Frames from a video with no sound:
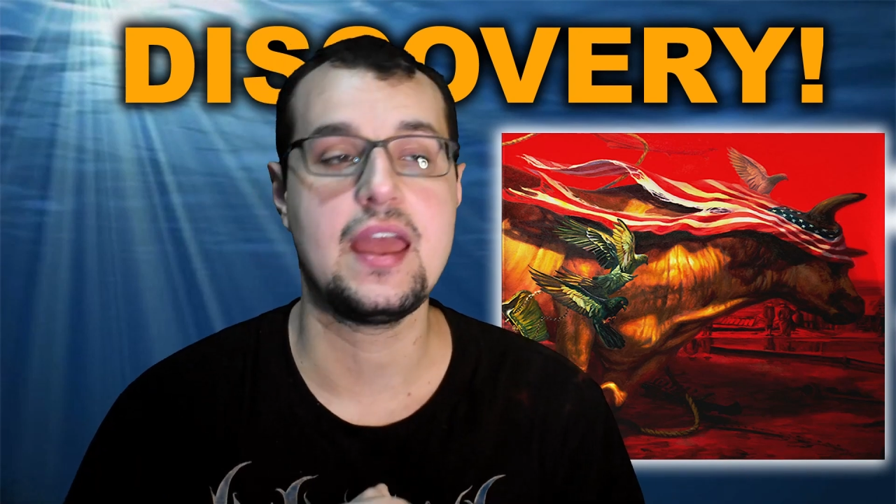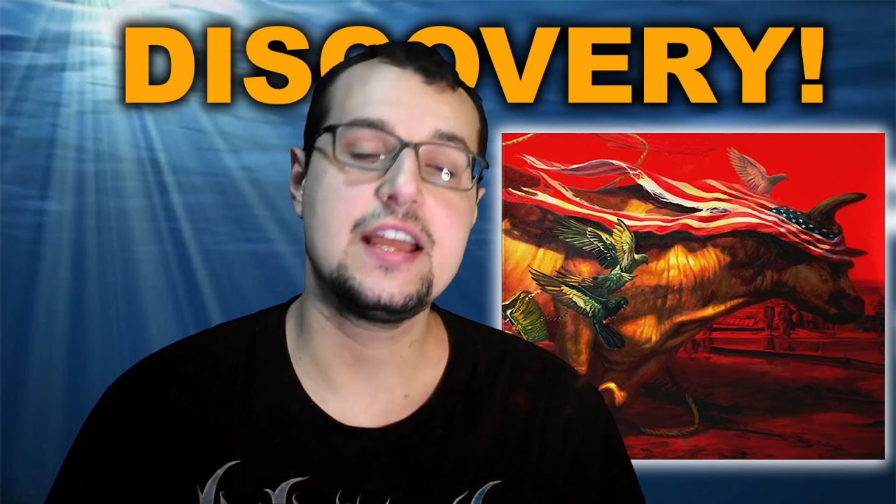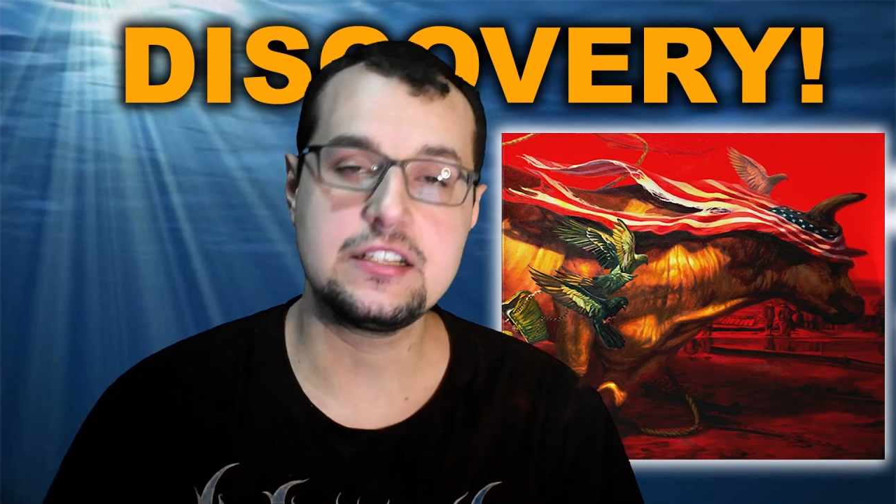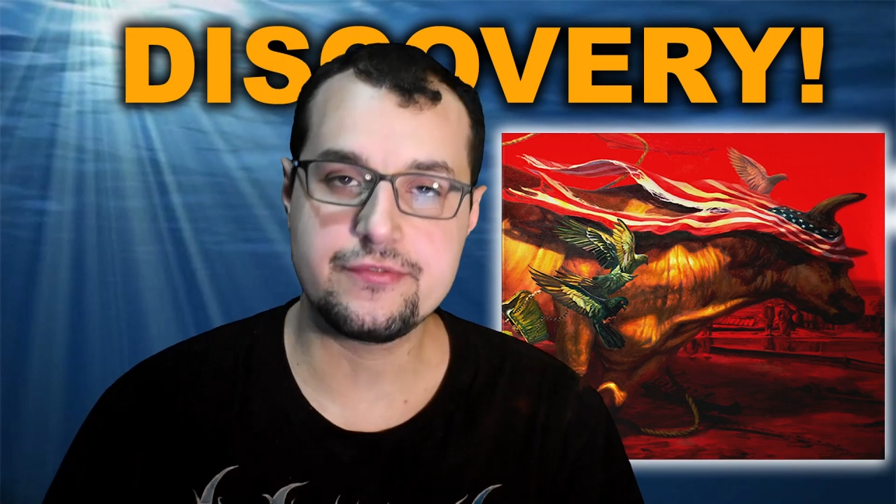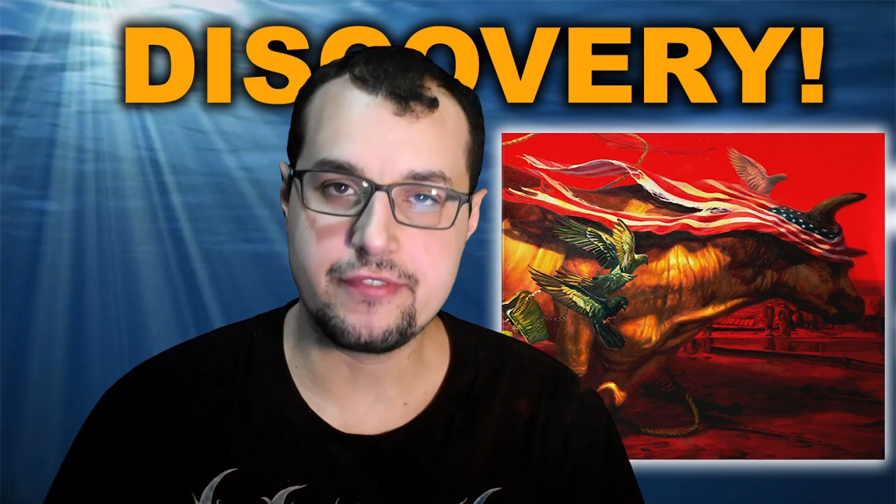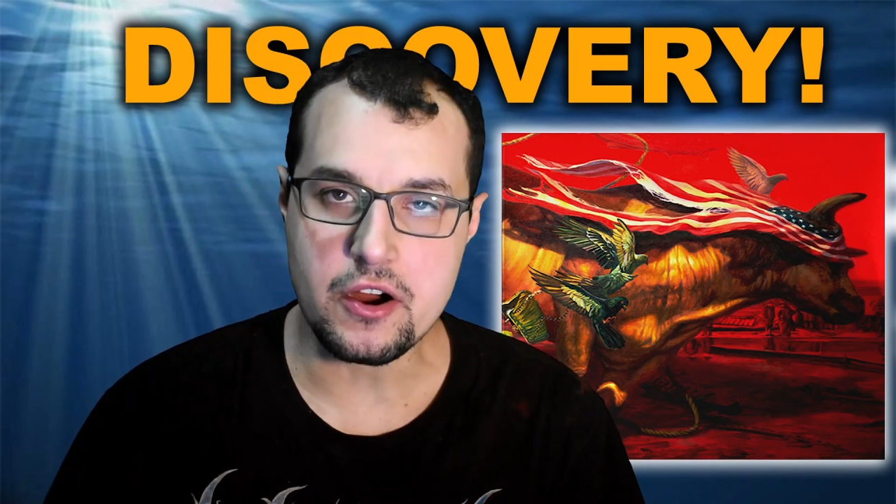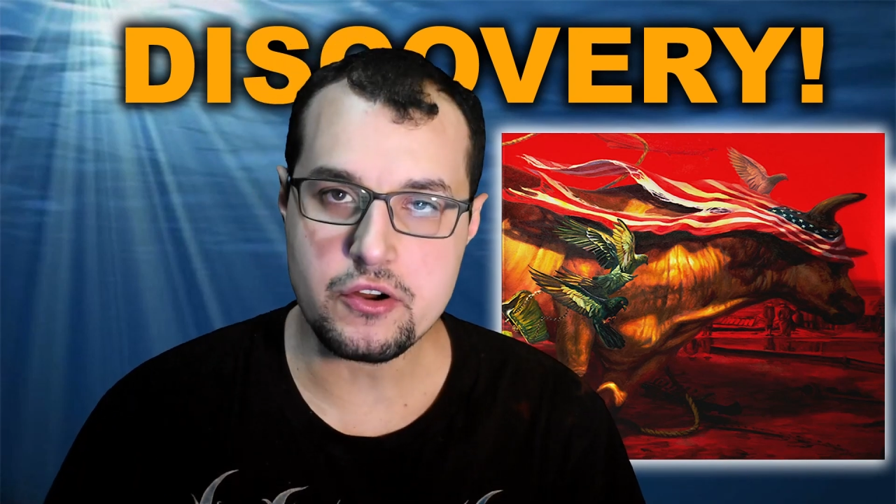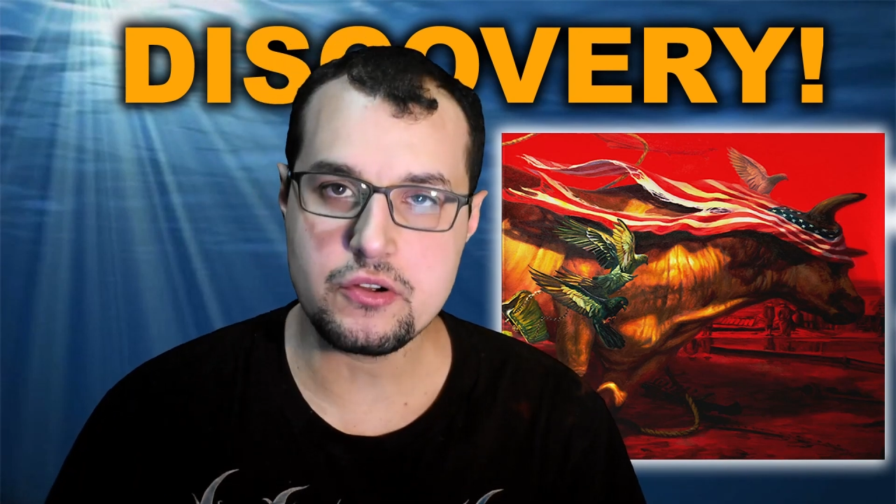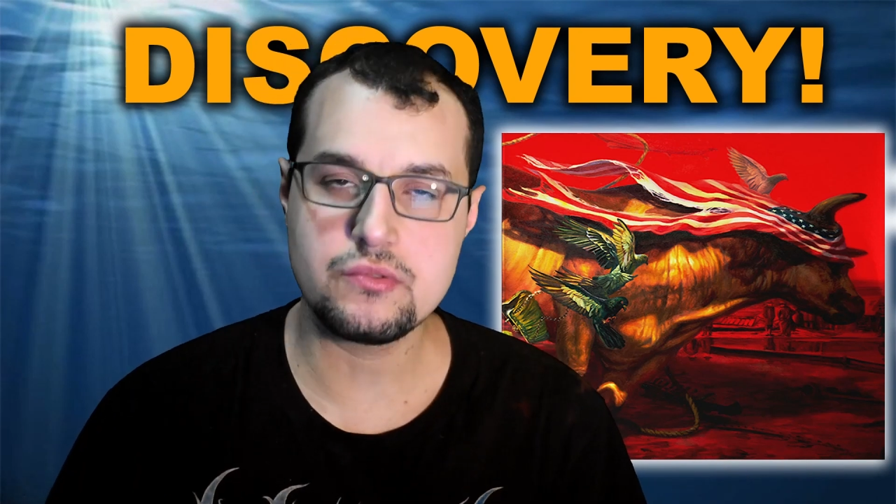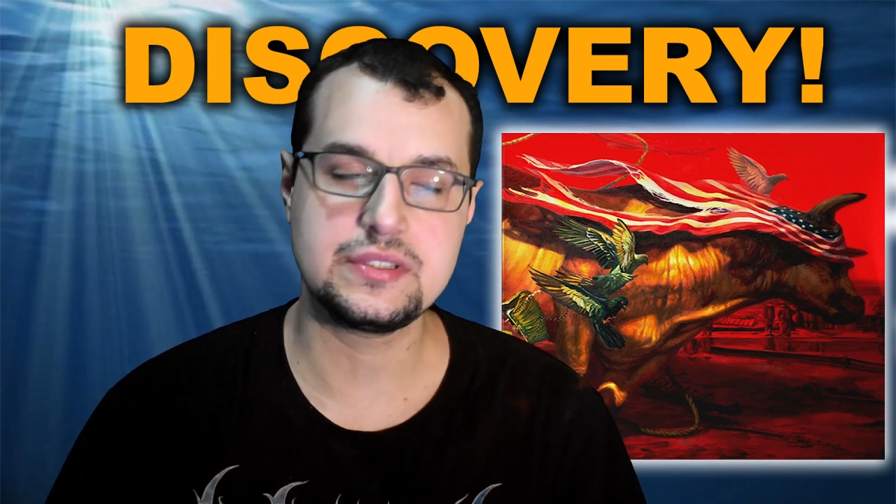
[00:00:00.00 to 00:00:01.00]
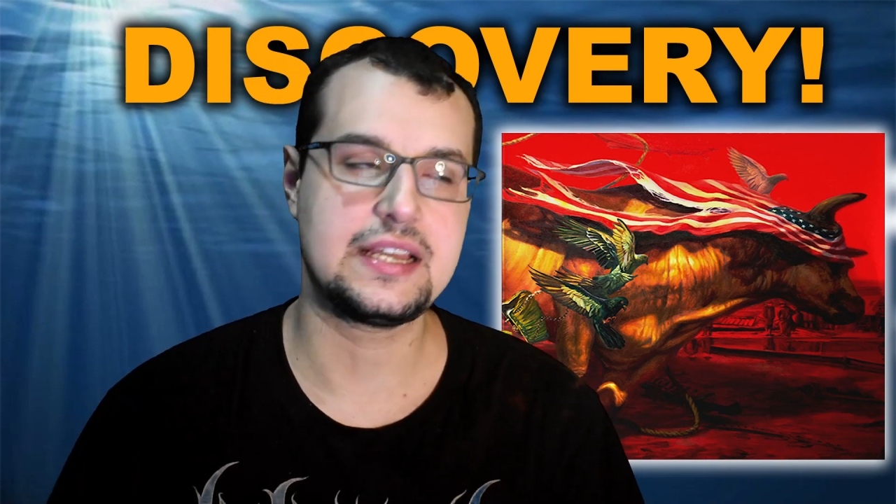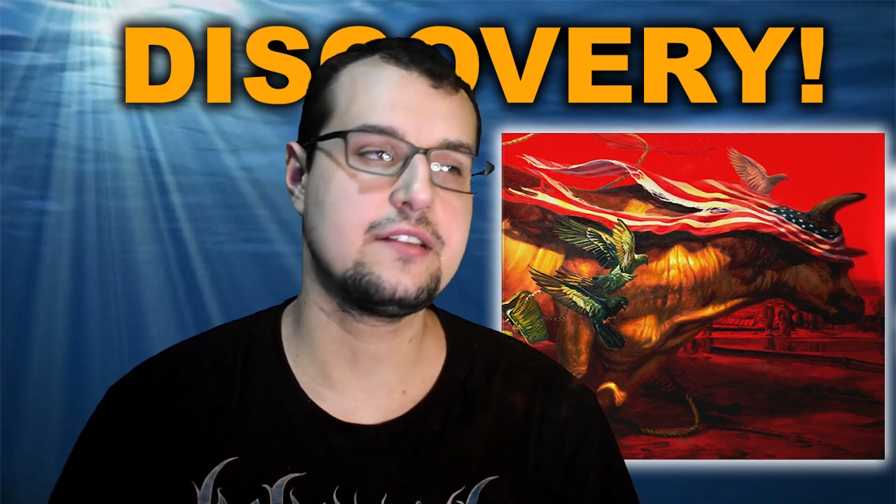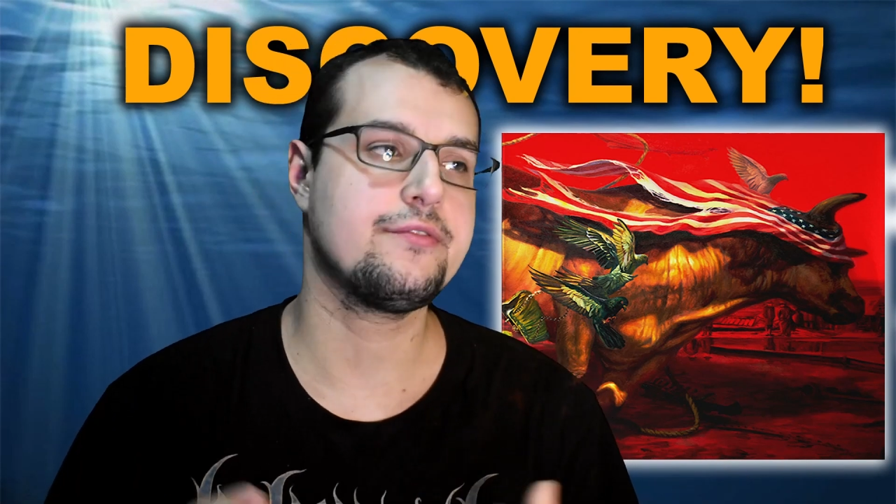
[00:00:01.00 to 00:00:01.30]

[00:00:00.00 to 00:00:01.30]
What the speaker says: His vocals